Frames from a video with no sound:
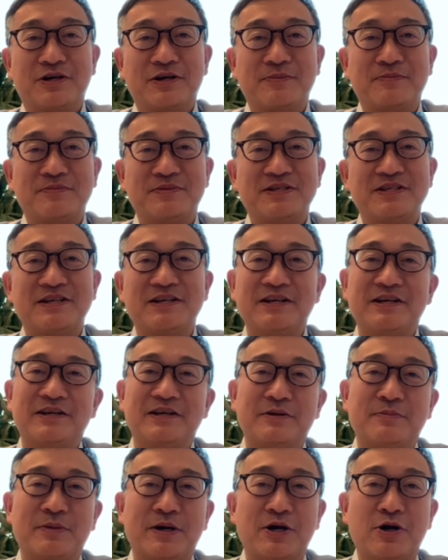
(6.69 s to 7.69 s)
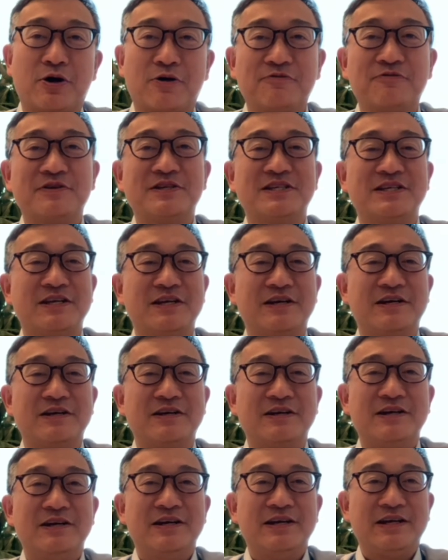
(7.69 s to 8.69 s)
I'm sitting in my office
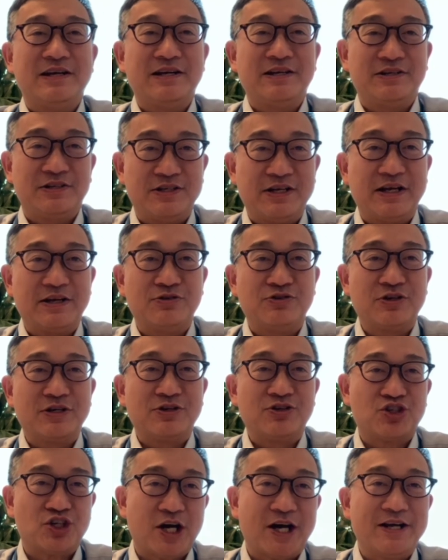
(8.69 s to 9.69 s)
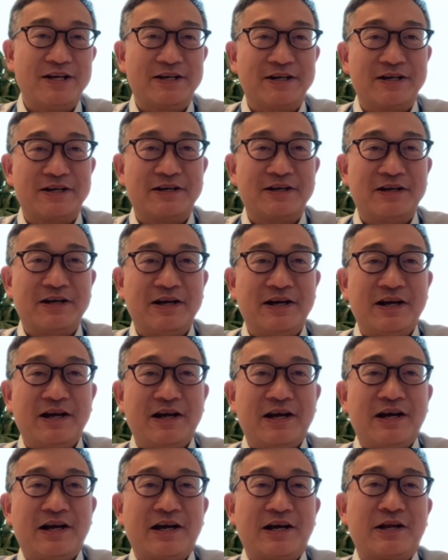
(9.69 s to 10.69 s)
here in Tianjin, China.
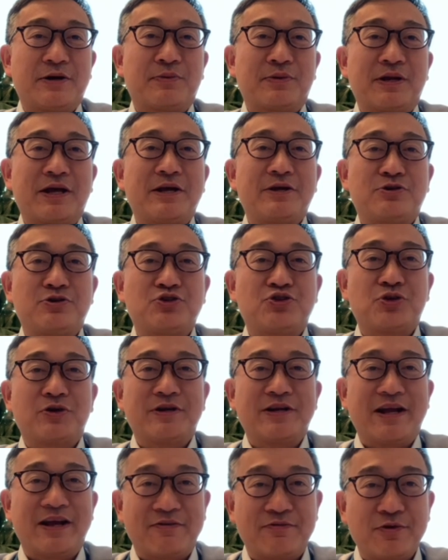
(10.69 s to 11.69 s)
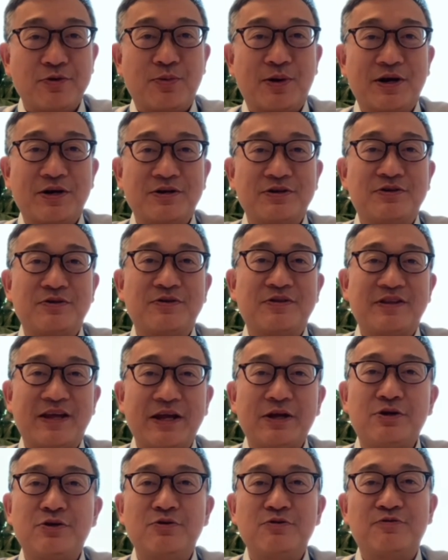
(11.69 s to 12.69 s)
And I would like to join everyone to
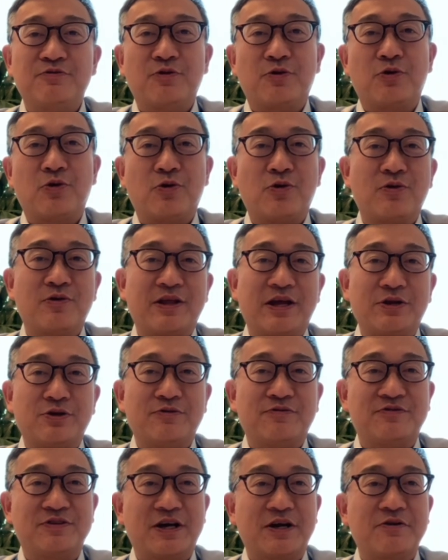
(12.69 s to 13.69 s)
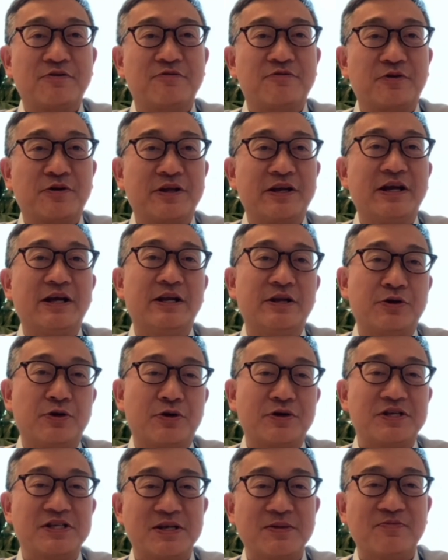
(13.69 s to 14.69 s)
thank you for all that you've done for the
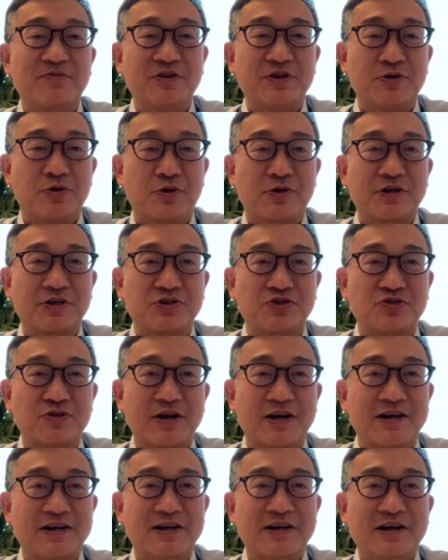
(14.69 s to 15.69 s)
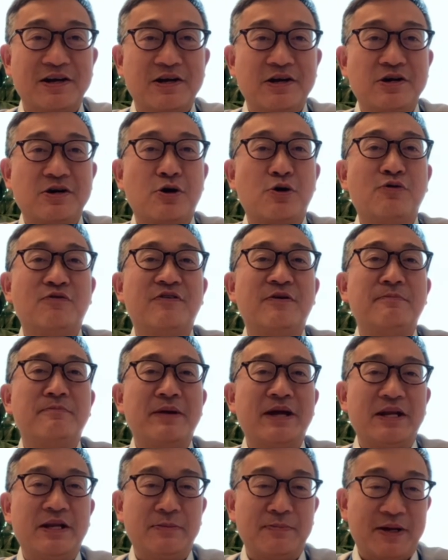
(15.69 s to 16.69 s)
Illinois Symphony Orchestra over
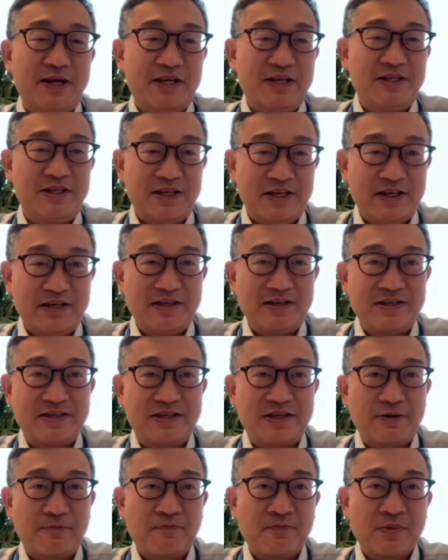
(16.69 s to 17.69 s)
many, many years.